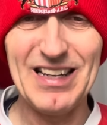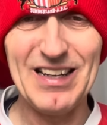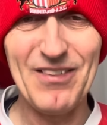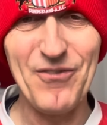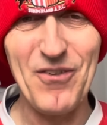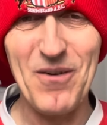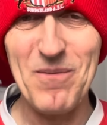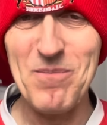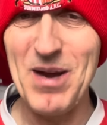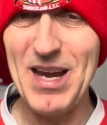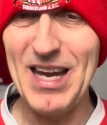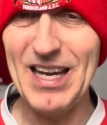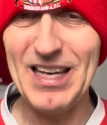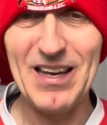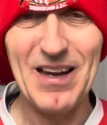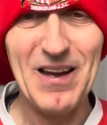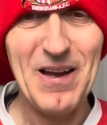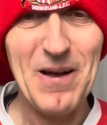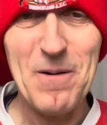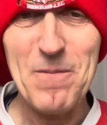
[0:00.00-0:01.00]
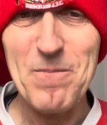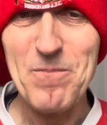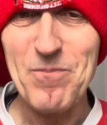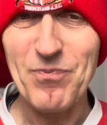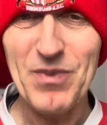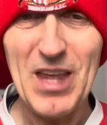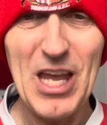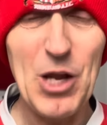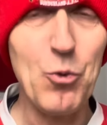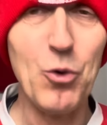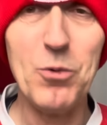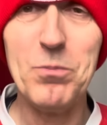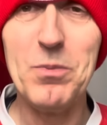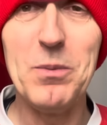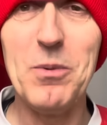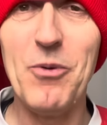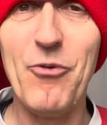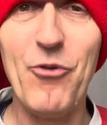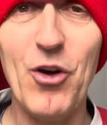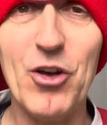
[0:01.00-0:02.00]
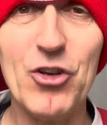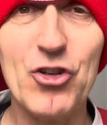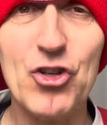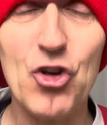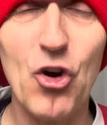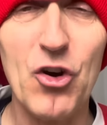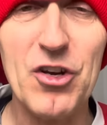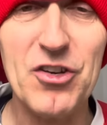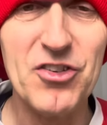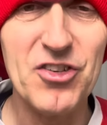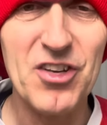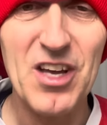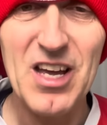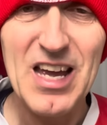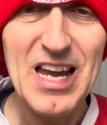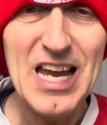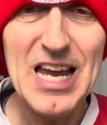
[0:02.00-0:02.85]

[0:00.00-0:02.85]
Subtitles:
For me, he wouldn't be my first choice.